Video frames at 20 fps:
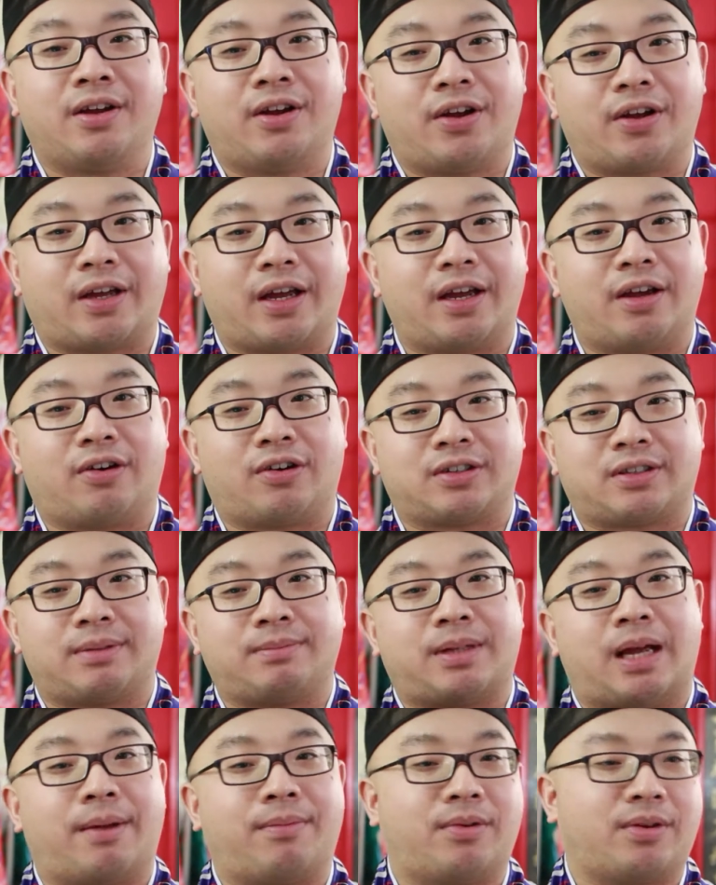Okay, or
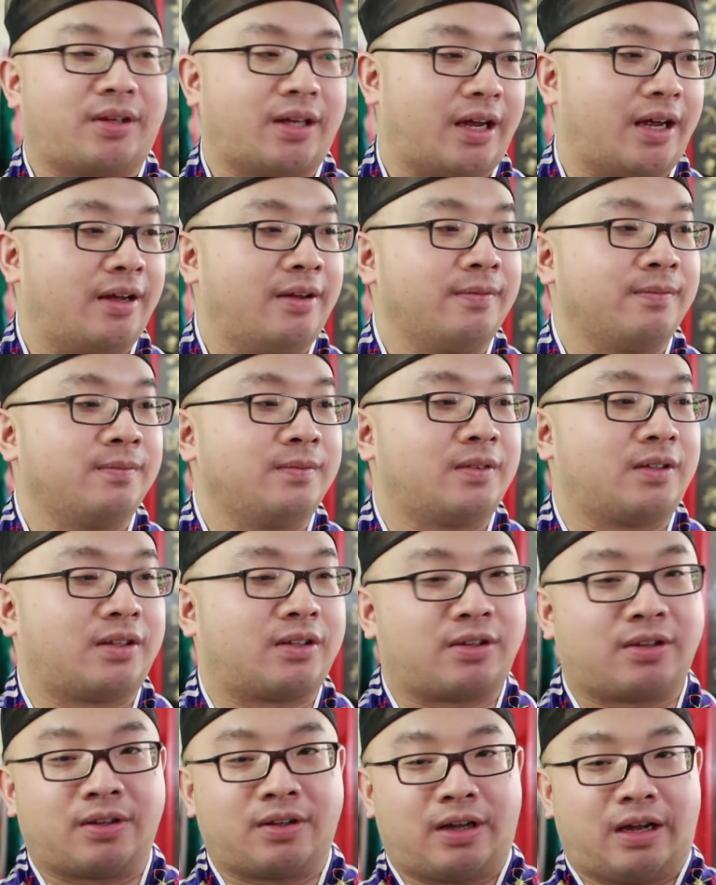sometimes you say,
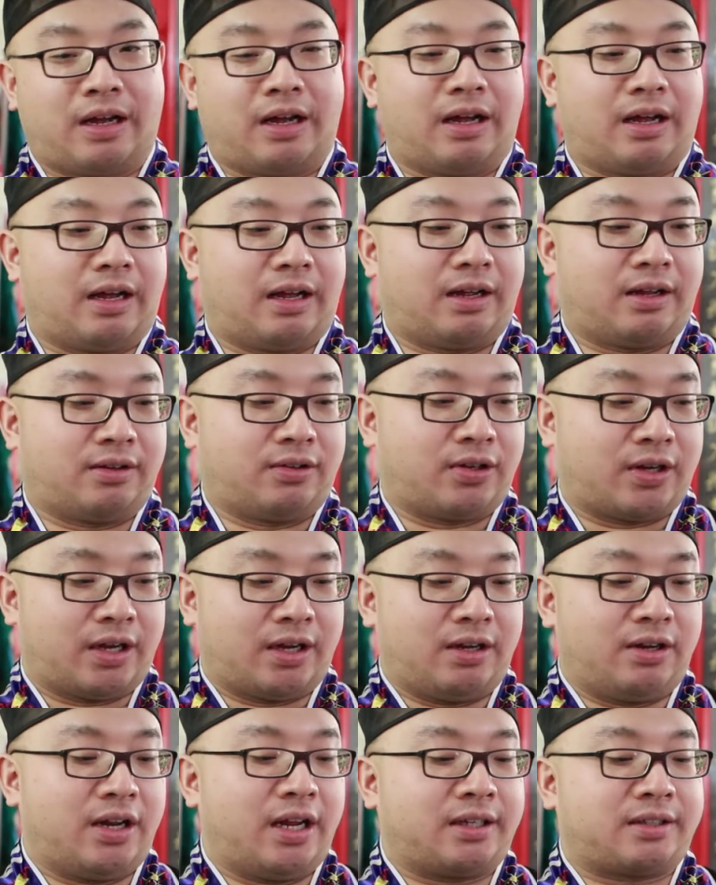
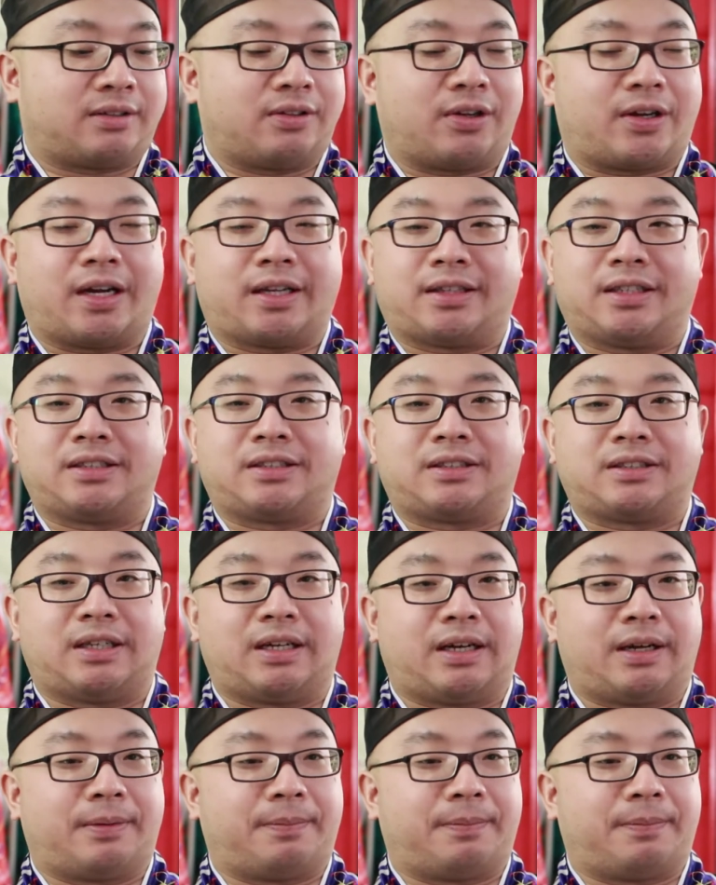okay, let's look at this